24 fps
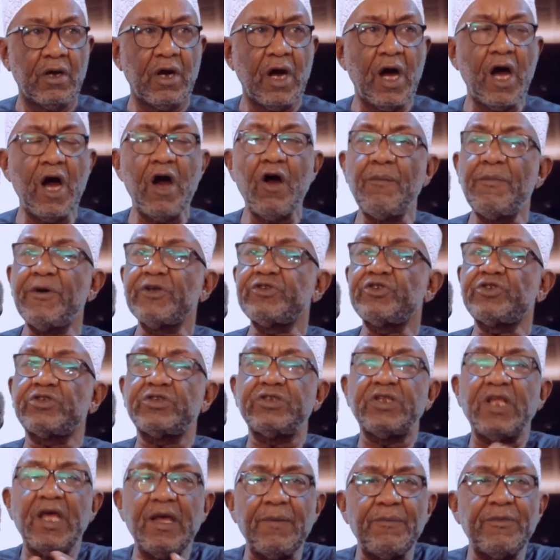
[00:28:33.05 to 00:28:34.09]
How much
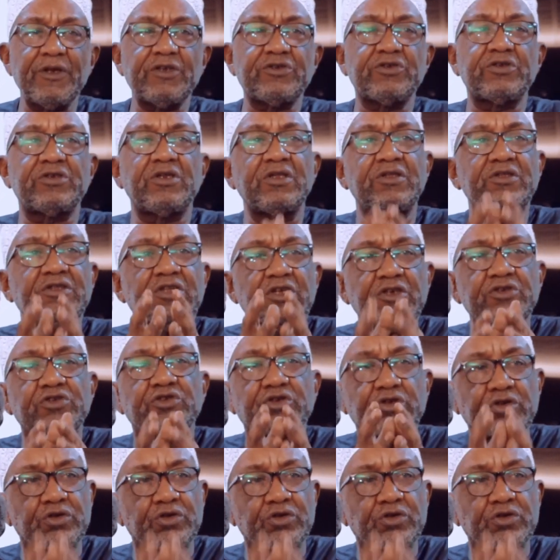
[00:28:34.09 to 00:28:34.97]
damage did this